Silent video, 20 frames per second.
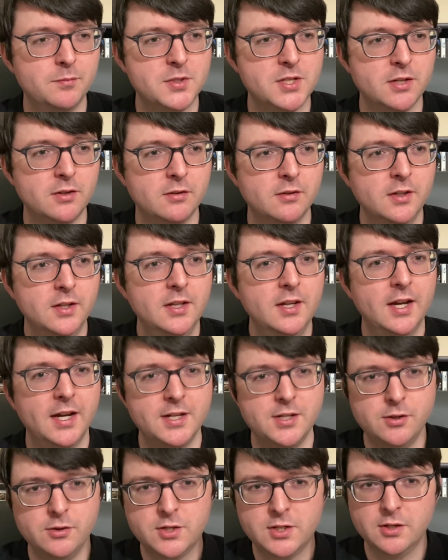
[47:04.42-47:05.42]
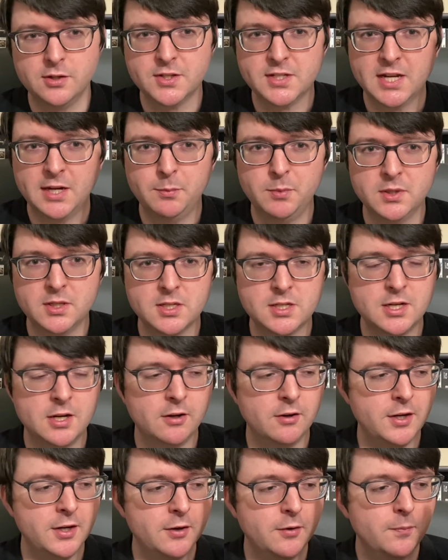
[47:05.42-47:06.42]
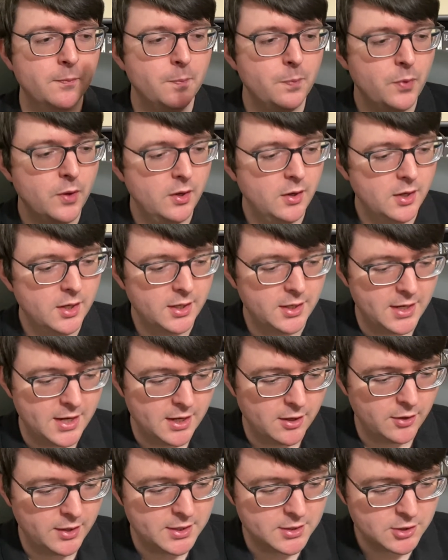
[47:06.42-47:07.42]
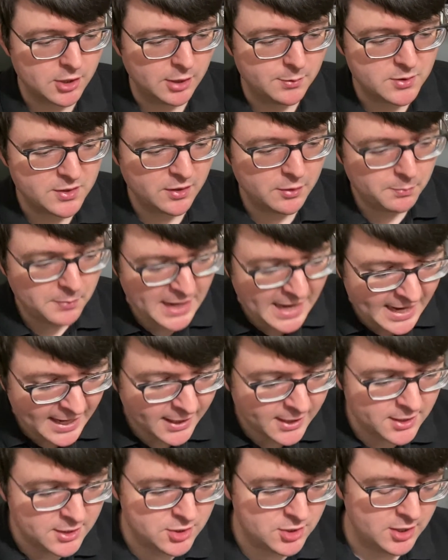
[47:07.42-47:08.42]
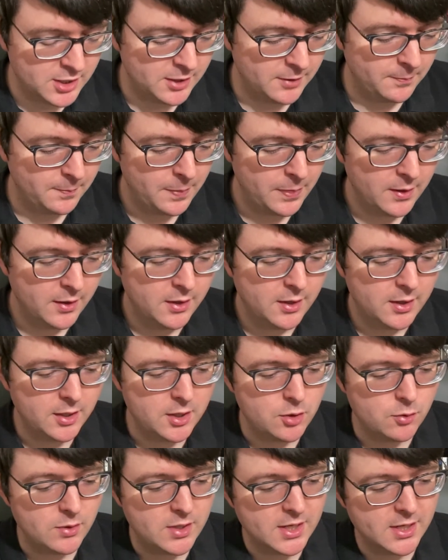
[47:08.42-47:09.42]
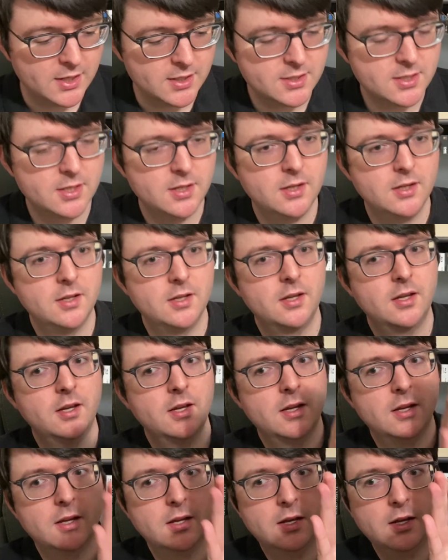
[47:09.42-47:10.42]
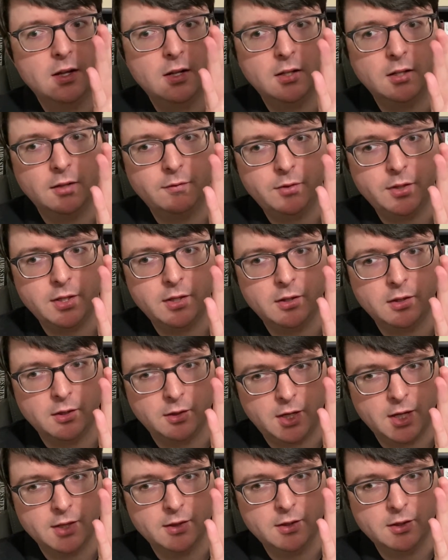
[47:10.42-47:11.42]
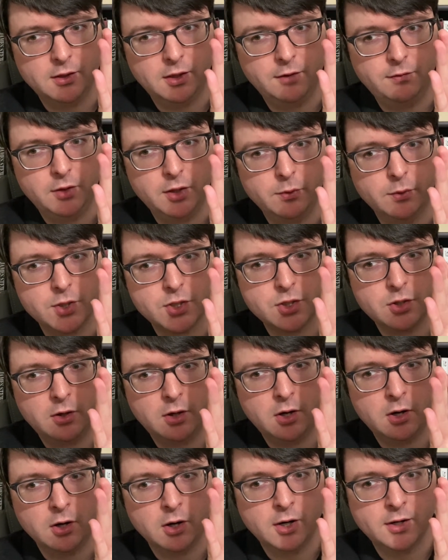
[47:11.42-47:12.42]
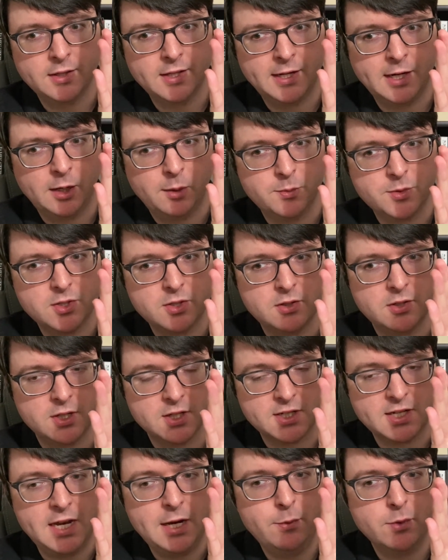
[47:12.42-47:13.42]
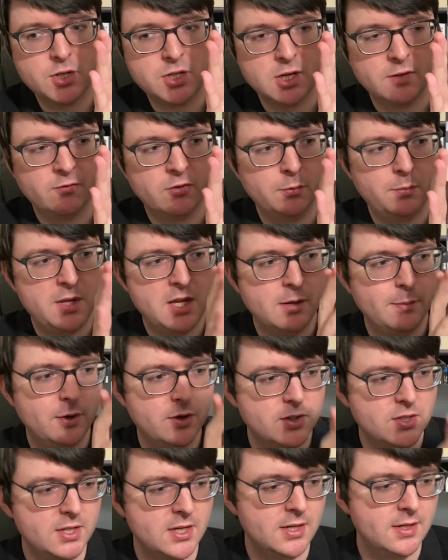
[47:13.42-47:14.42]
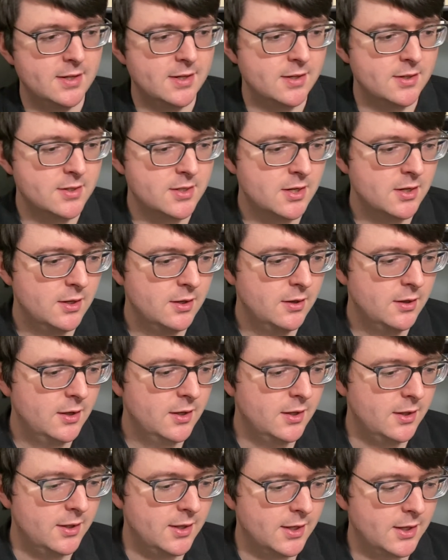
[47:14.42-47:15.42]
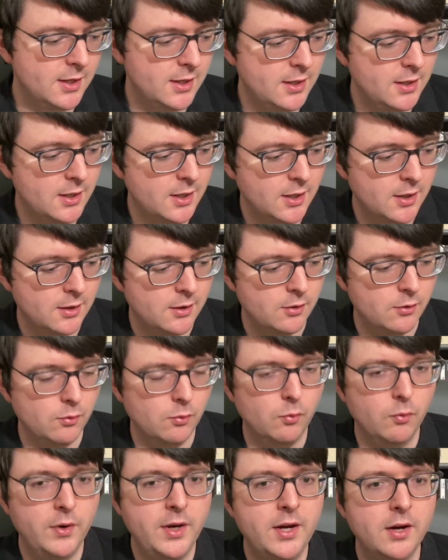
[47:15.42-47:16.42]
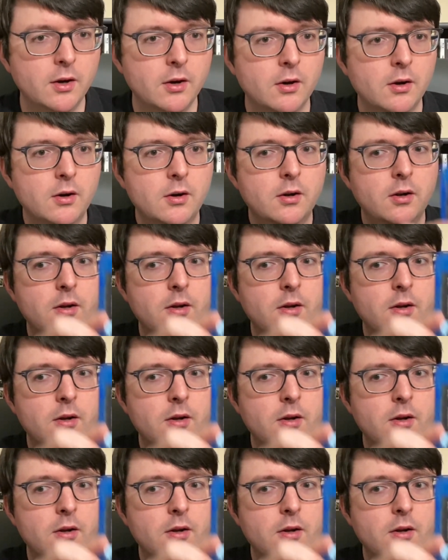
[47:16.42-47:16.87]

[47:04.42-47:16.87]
so I do still side with the stereo. Now, in terms of the packaging, you get lovely, again, the lovely original art that helps distinguish it from the MOC disc. Then the rear